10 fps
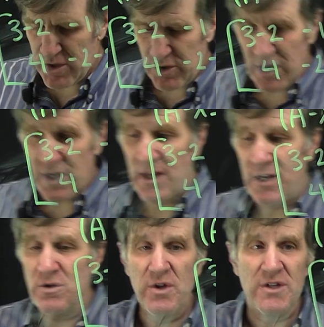screen and then
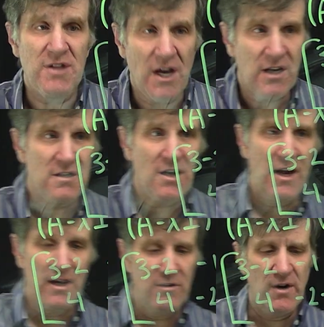do the second
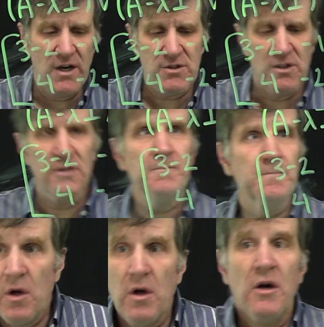eigenvector.
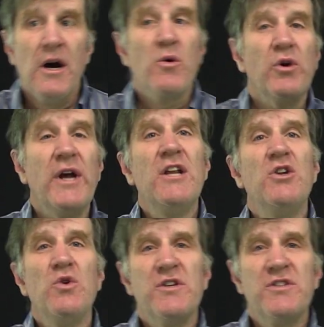All right, we're ready to
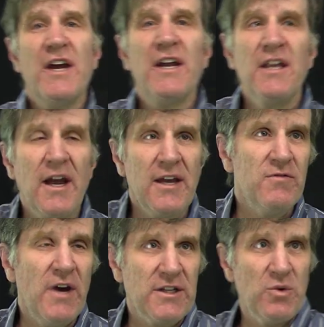do the second
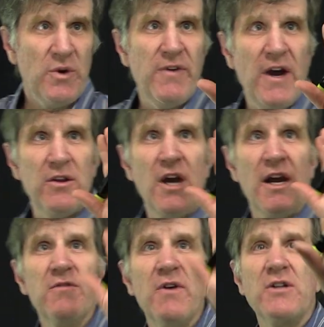eigenvector. We found the
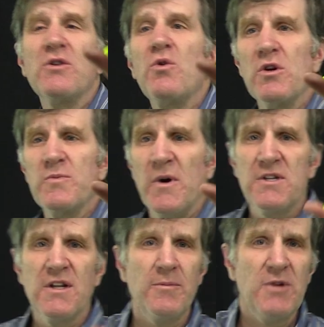eigenvector that corresponds
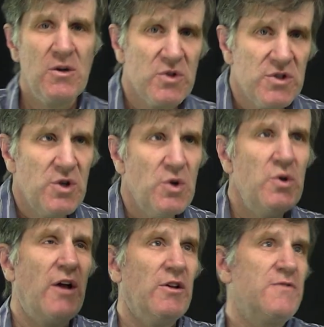to lambda equals 2.
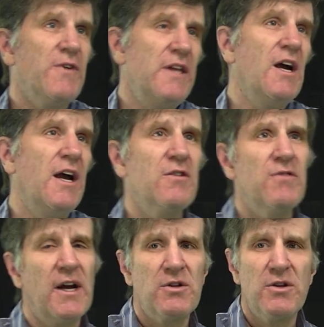Now let's find the
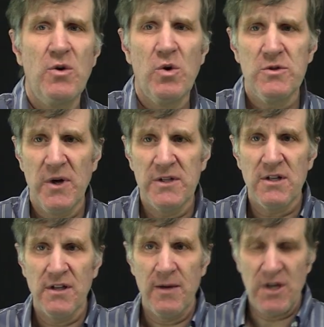eigenvector that corresponds
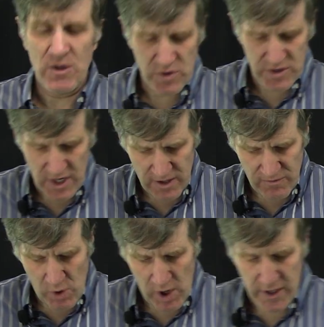to lambda equals negative
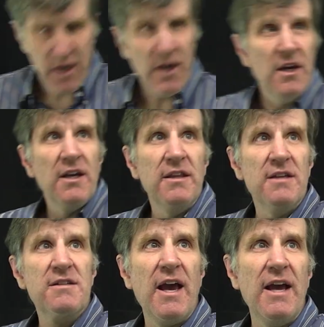1. In
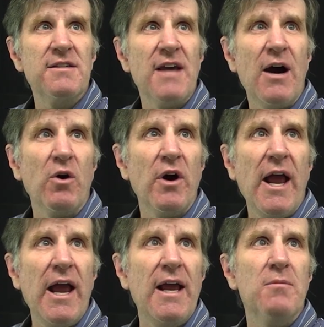this case, our
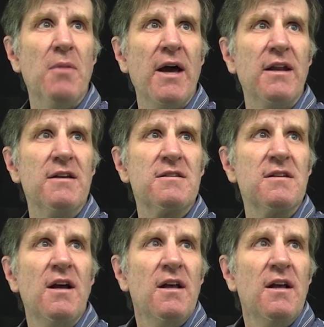A minus